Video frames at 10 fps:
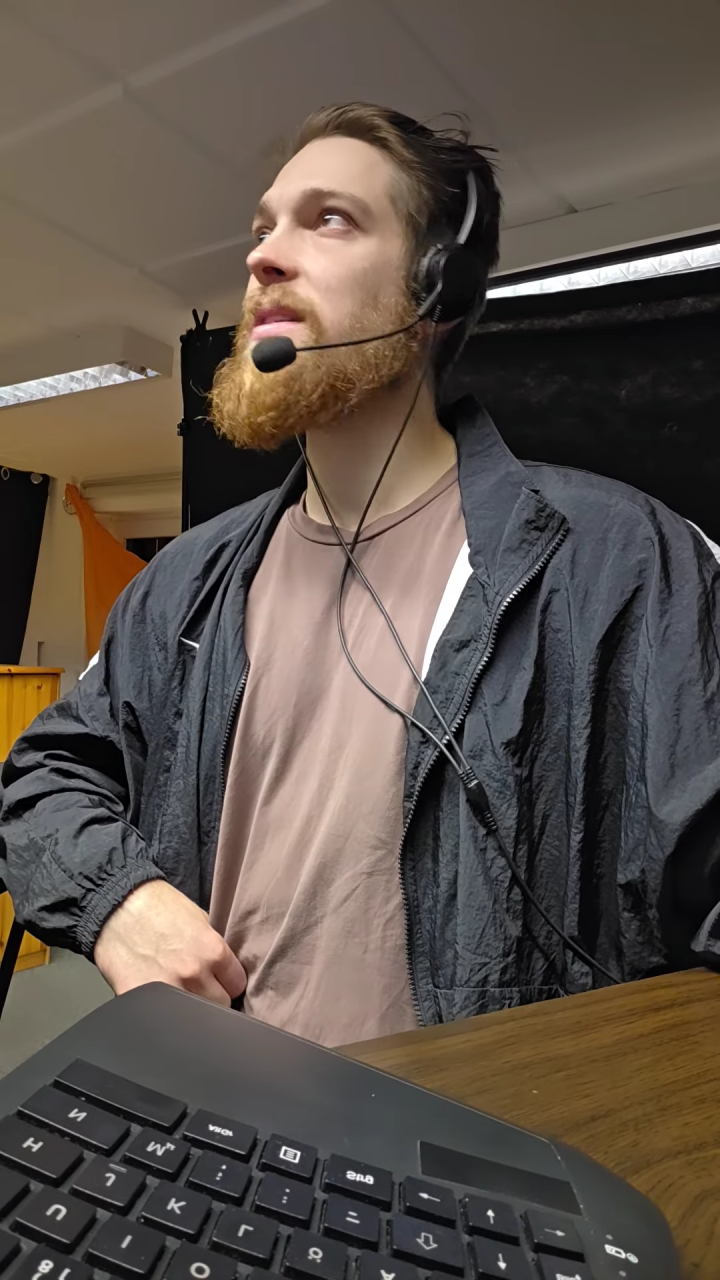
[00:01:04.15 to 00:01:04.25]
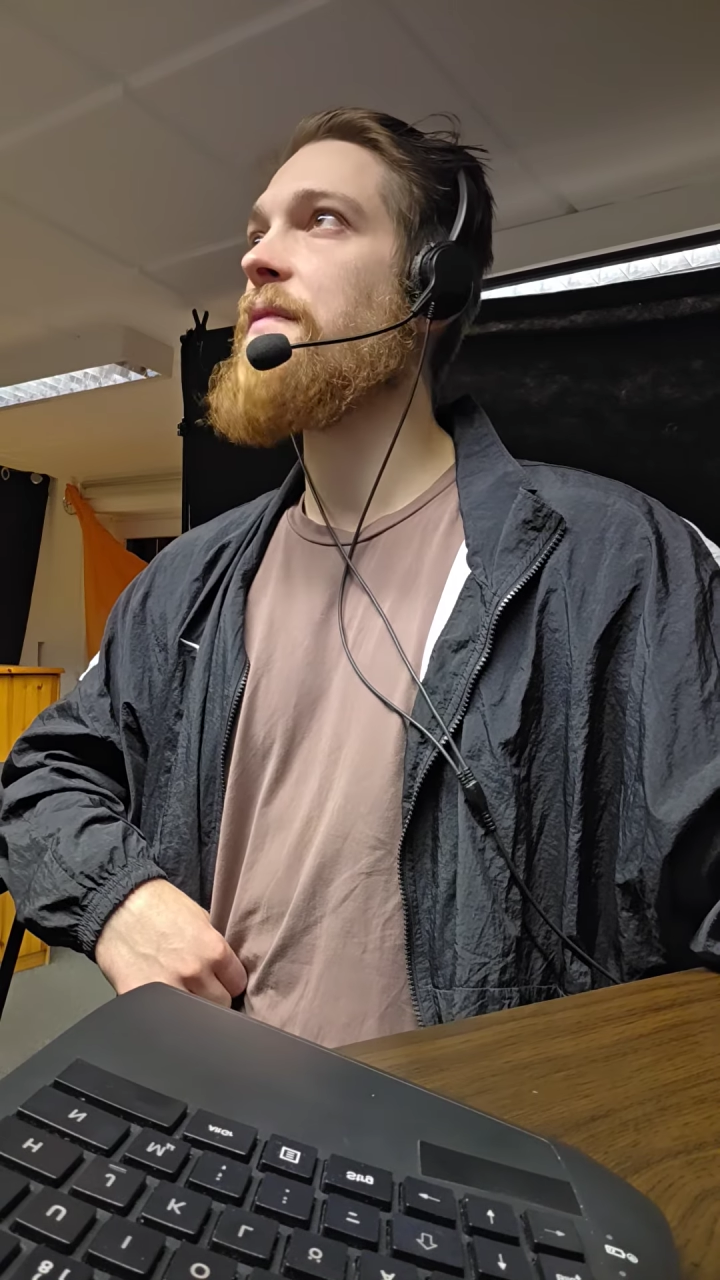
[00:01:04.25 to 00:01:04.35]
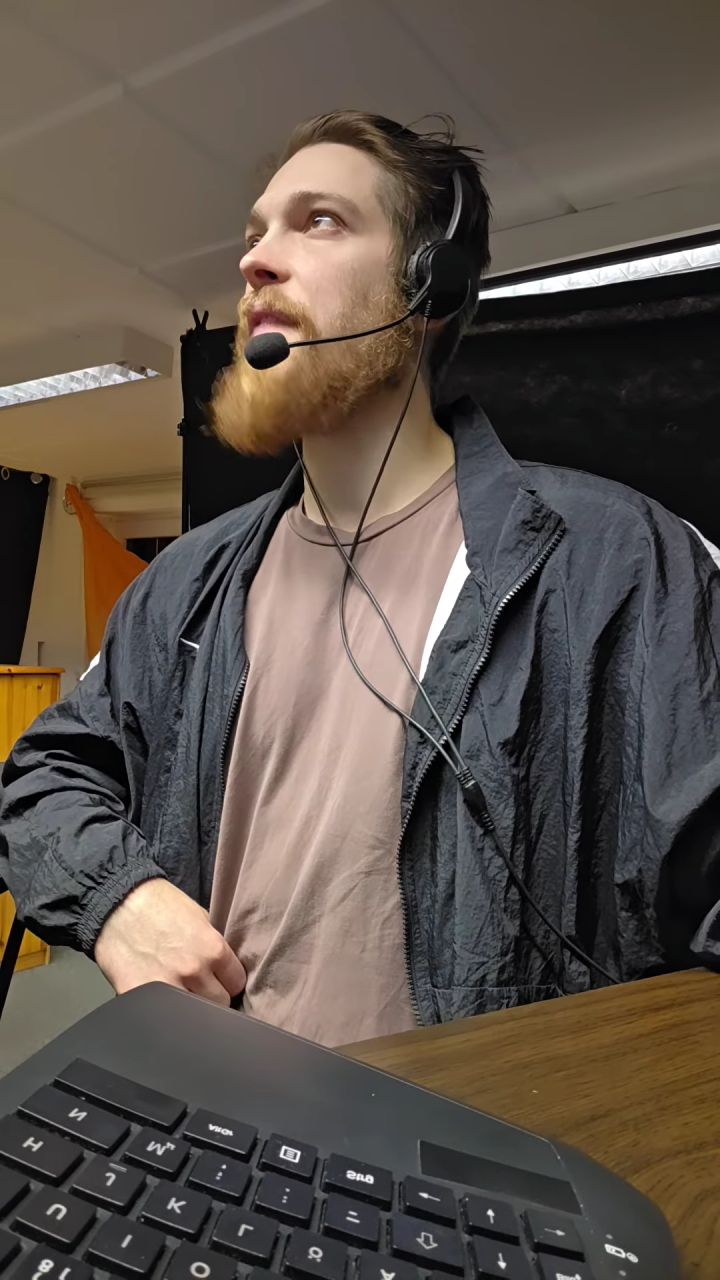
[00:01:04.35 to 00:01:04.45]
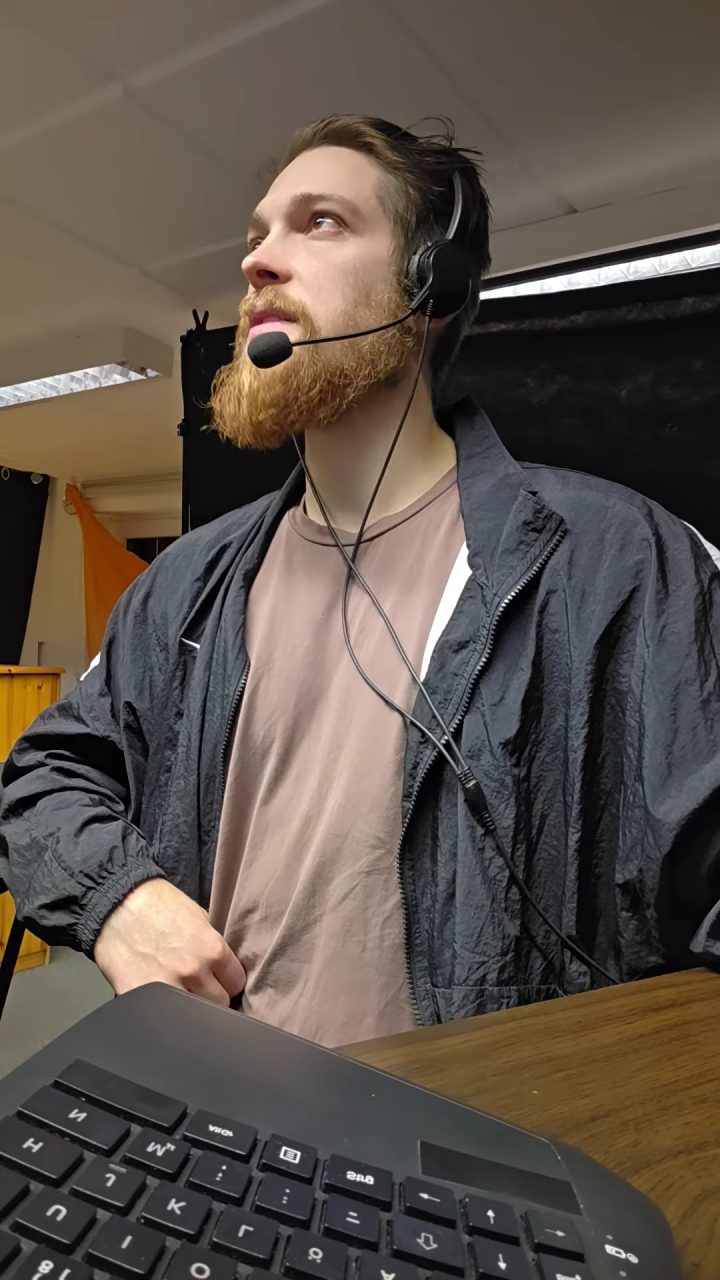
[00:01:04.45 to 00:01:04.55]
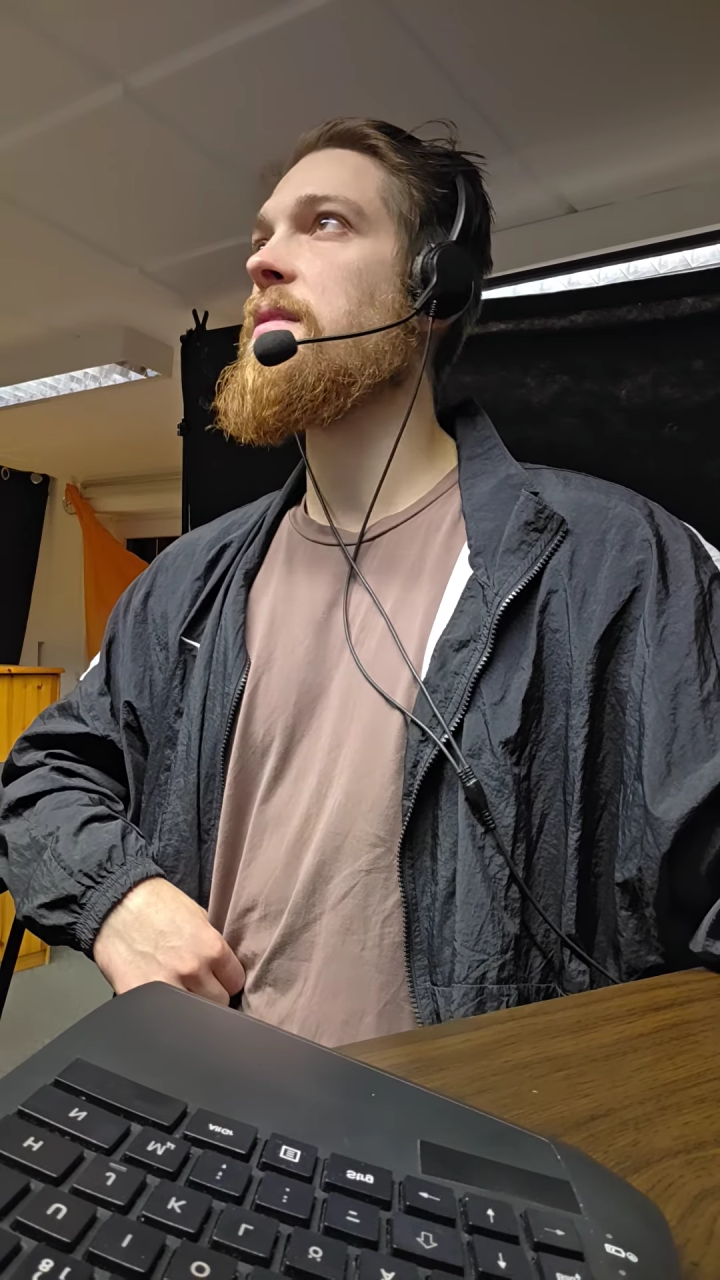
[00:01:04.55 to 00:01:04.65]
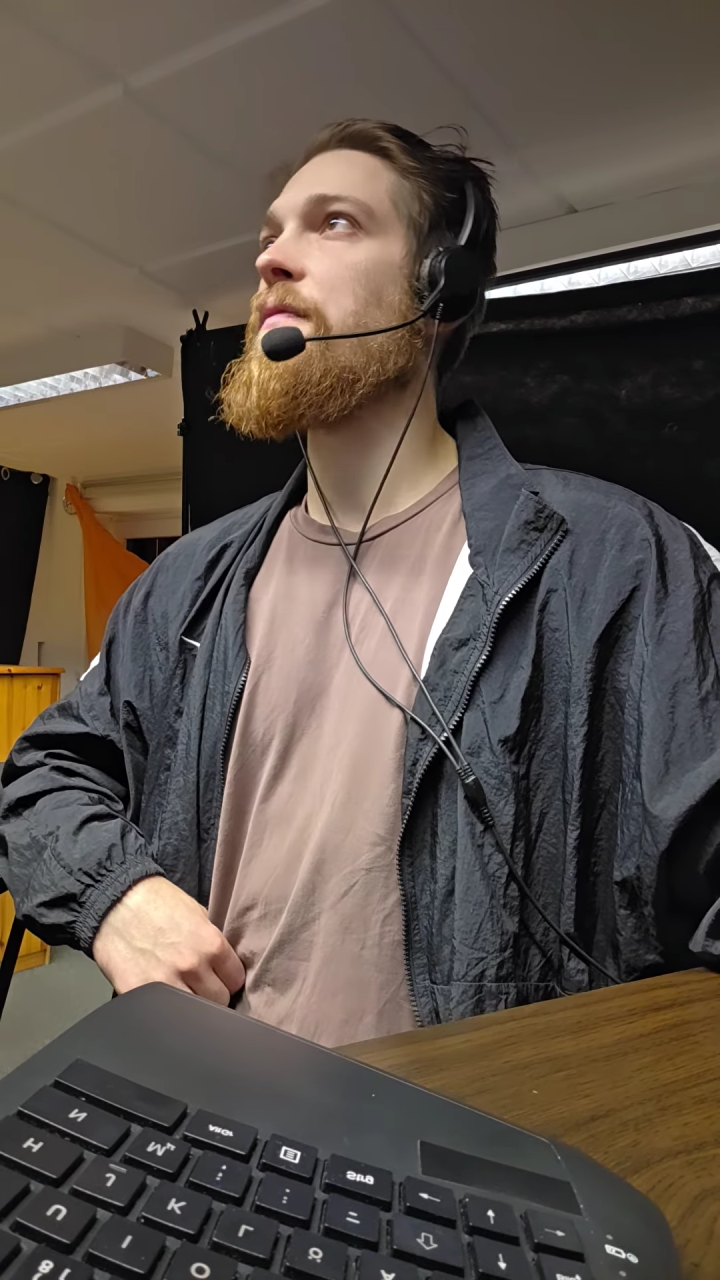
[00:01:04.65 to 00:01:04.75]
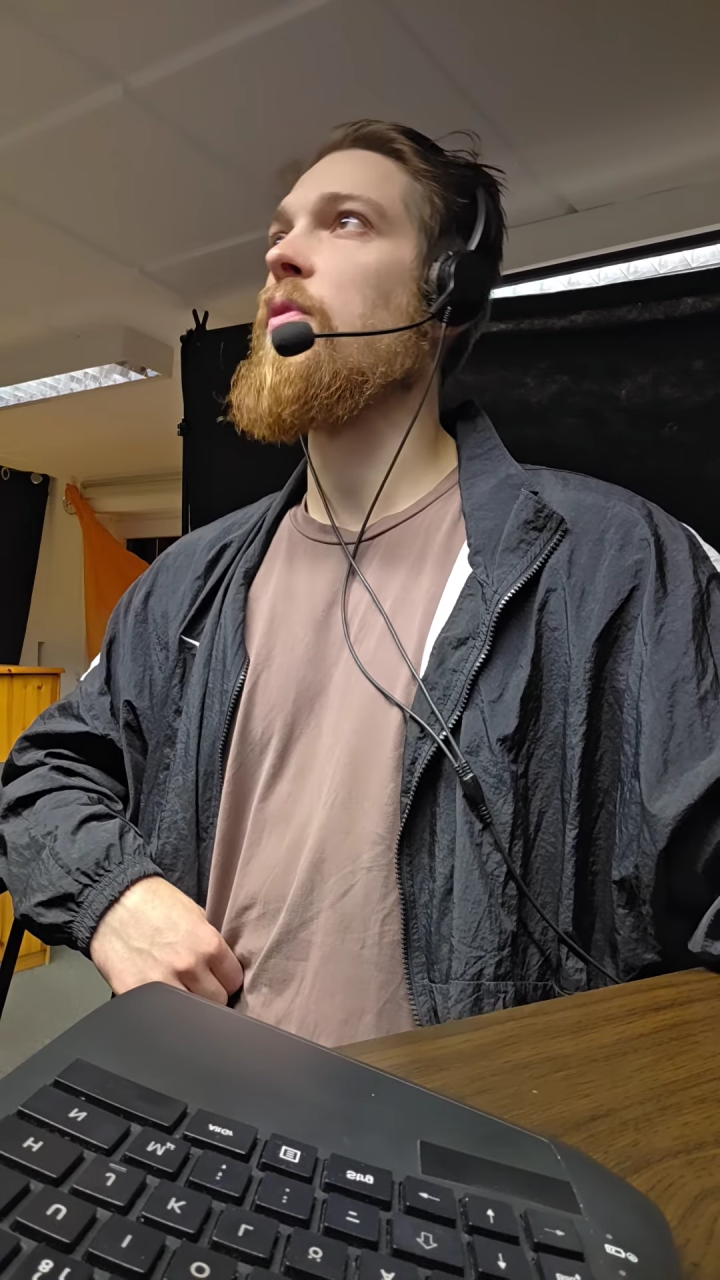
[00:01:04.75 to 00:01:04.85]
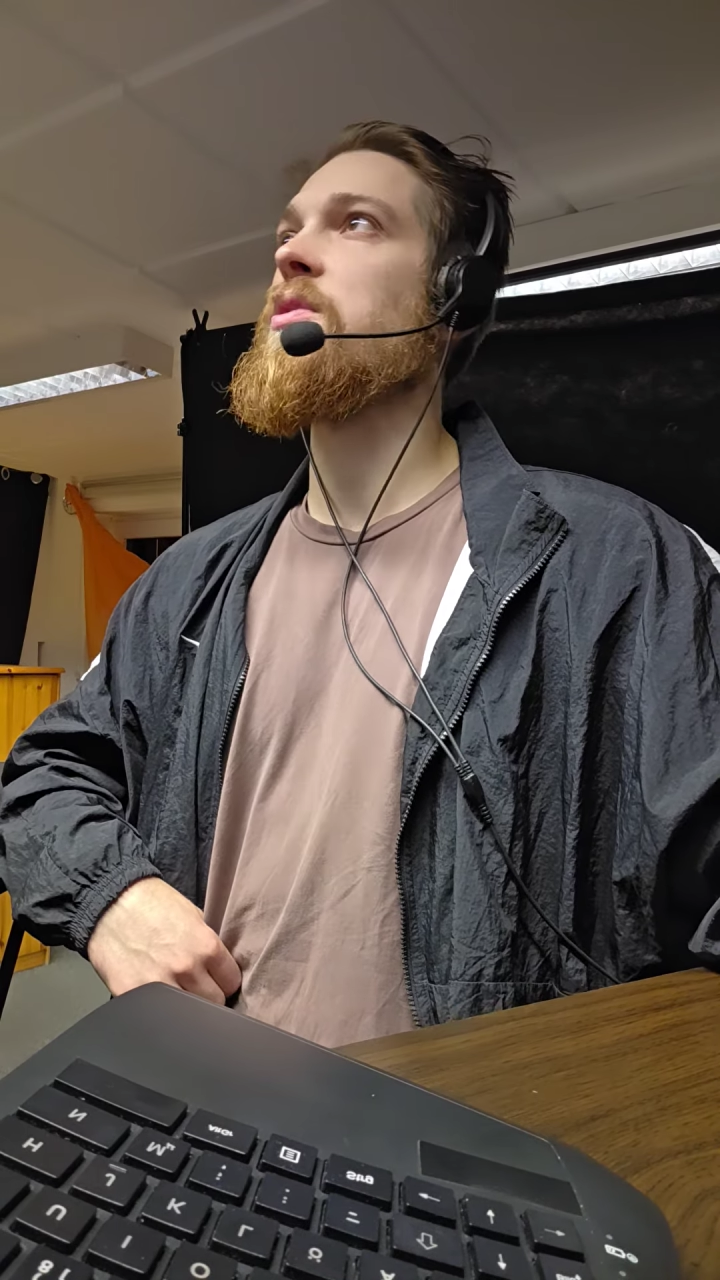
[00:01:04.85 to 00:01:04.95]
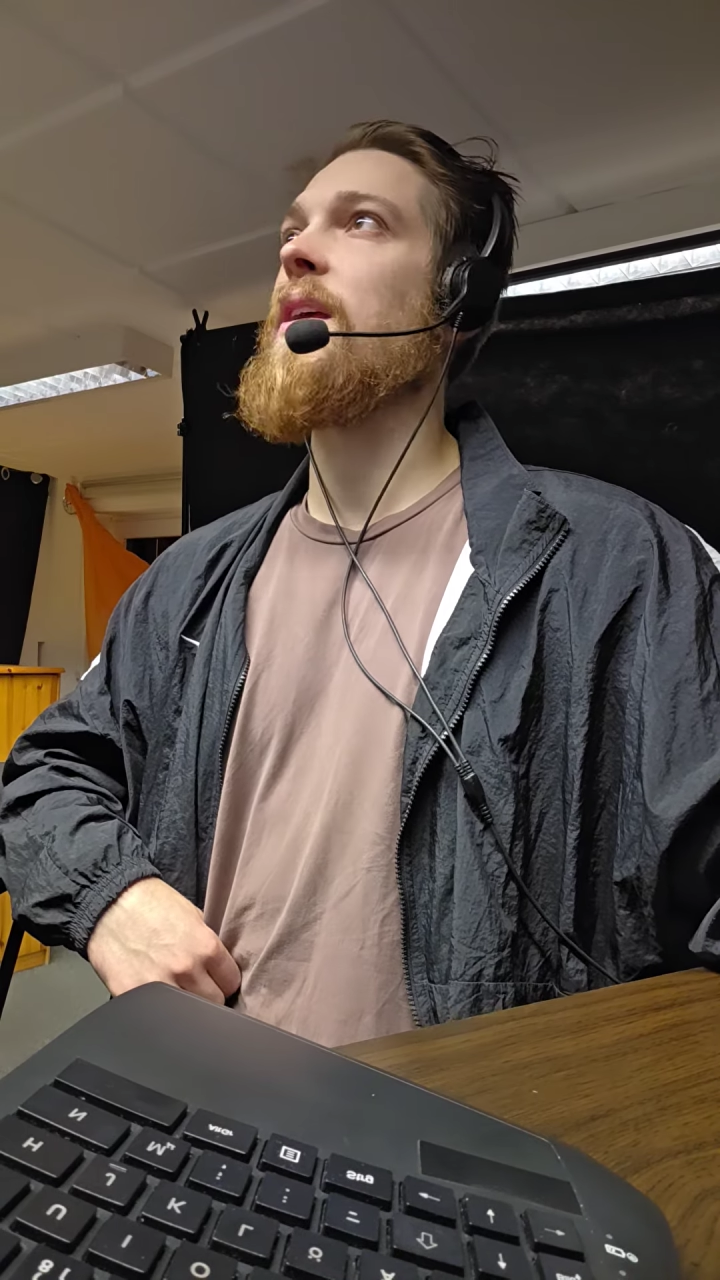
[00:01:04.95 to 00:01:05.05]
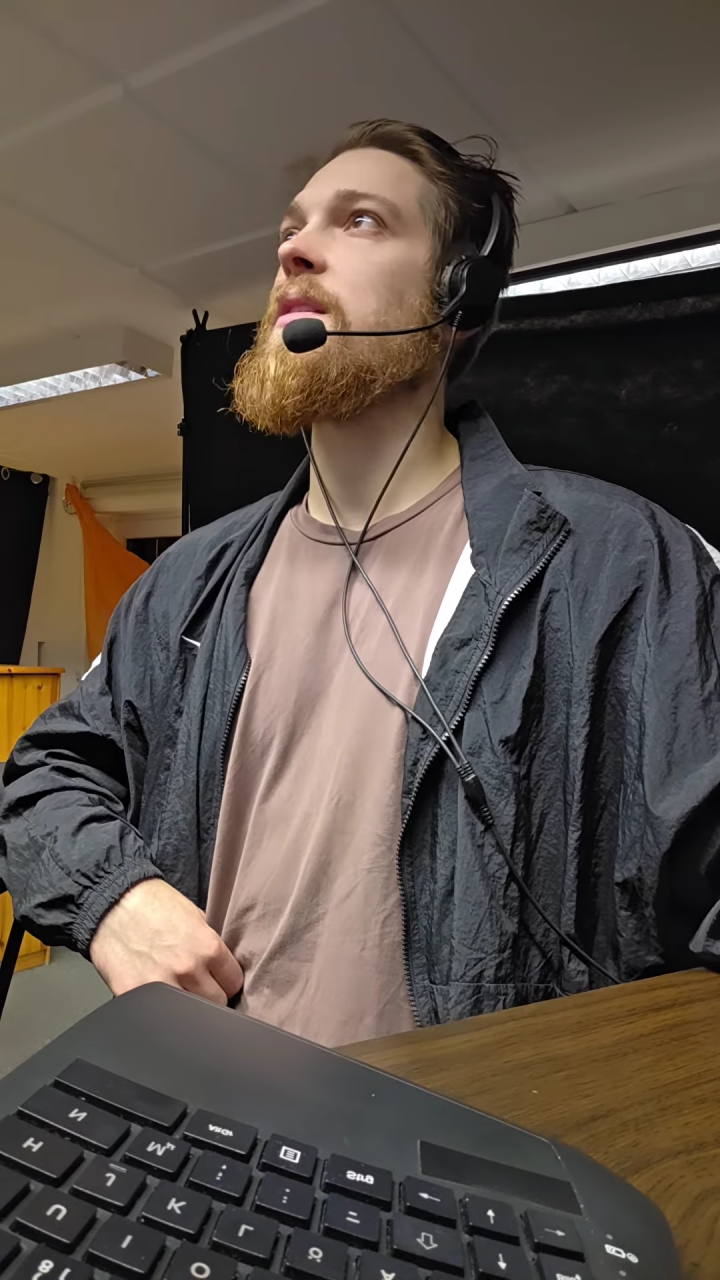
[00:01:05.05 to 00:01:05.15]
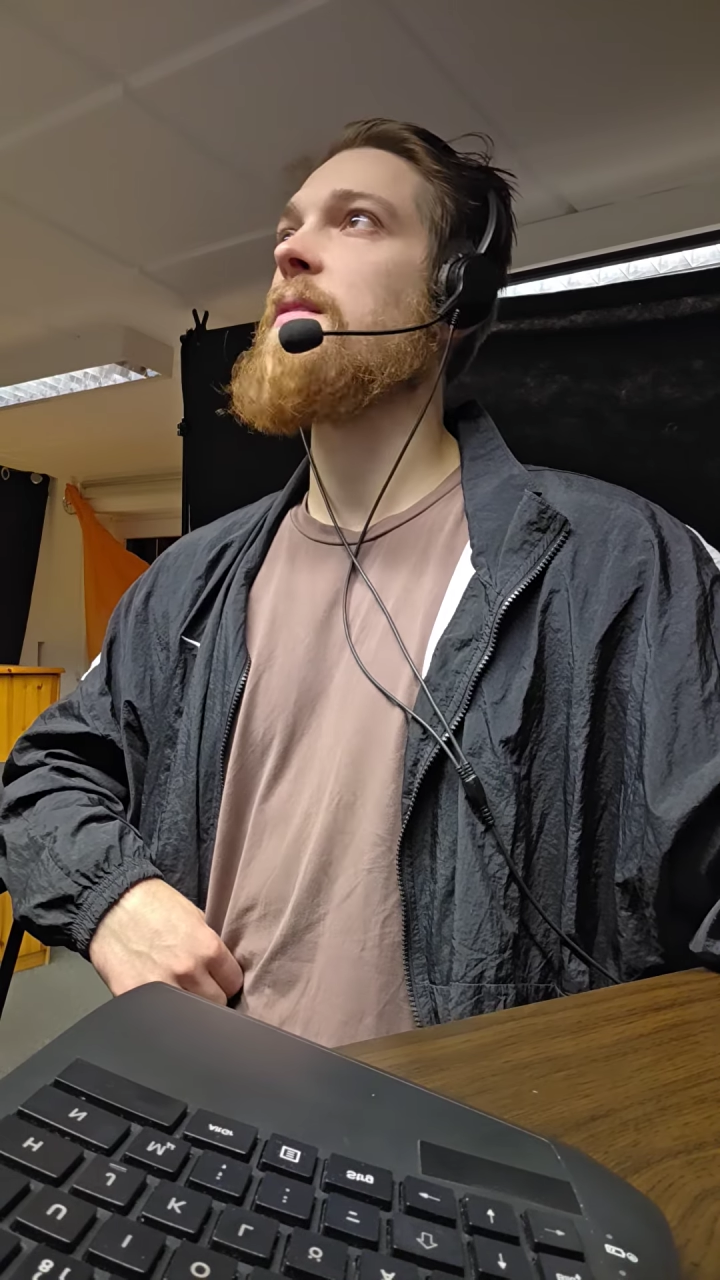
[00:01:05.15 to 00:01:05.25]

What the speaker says: Resting phase, default